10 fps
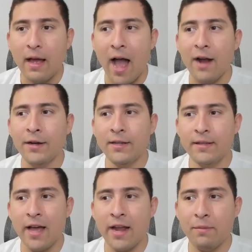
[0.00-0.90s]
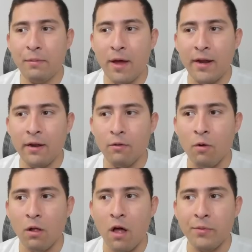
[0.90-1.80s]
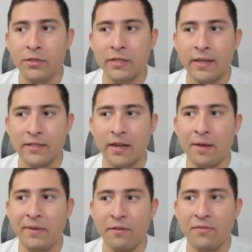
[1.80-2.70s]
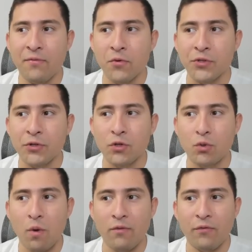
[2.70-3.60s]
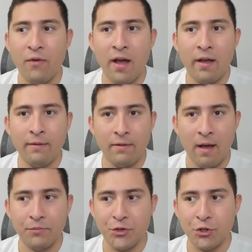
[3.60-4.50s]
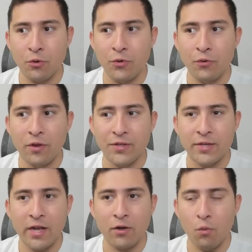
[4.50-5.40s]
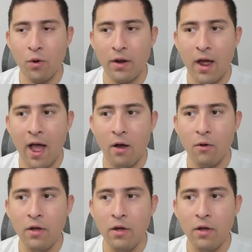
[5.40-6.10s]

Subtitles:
Higher than that, everybody, well, obviously, that's going to be the 4015. I'm showing you the second one, how